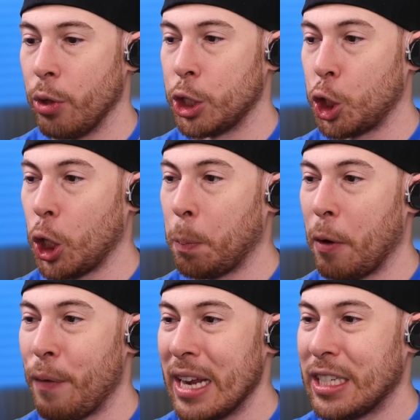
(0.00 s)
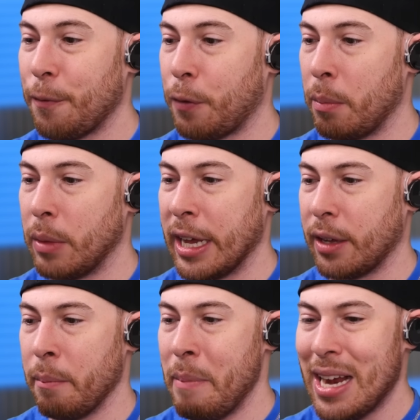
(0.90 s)
The sugar prevents it from
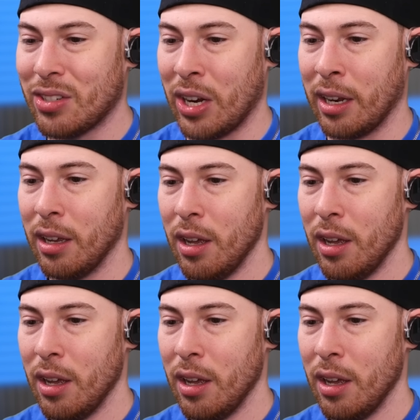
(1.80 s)
like mixing.